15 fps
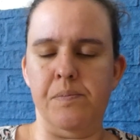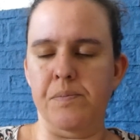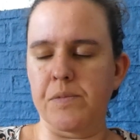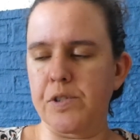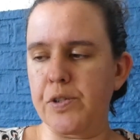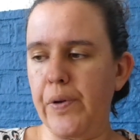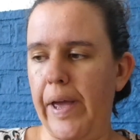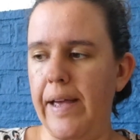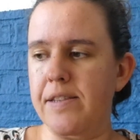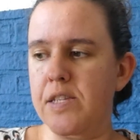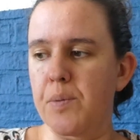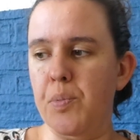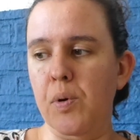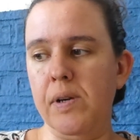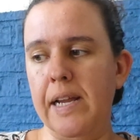So yeah, it's
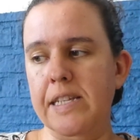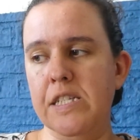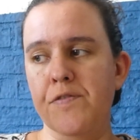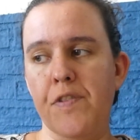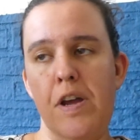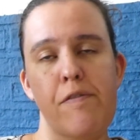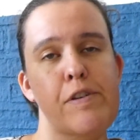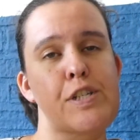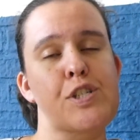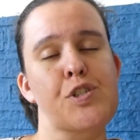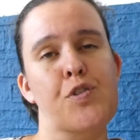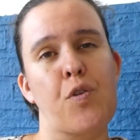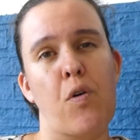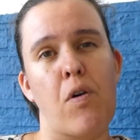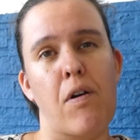a book that's very
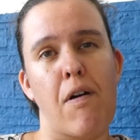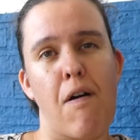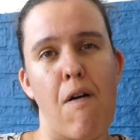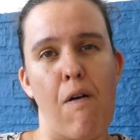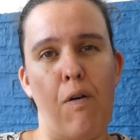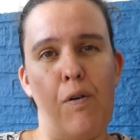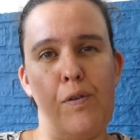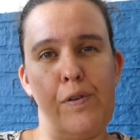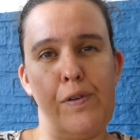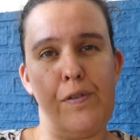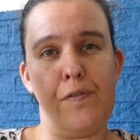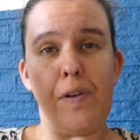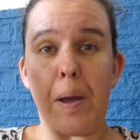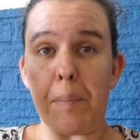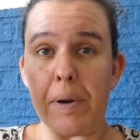strong on
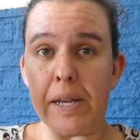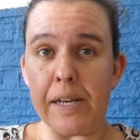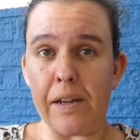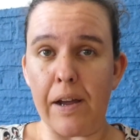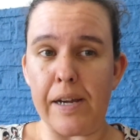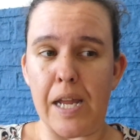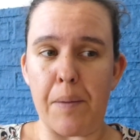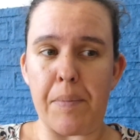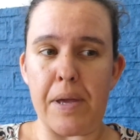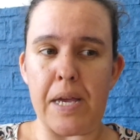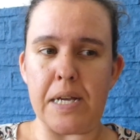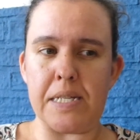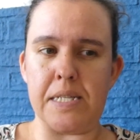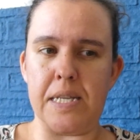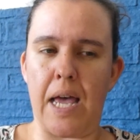family
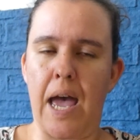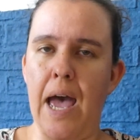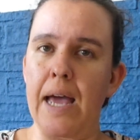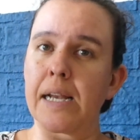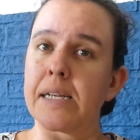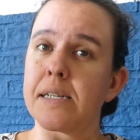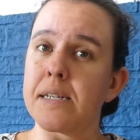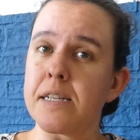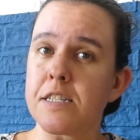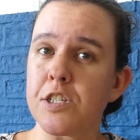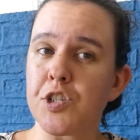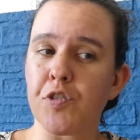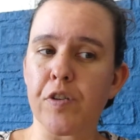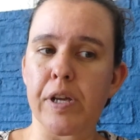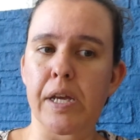dynamics and
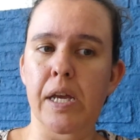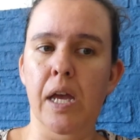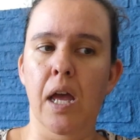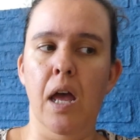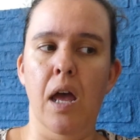history,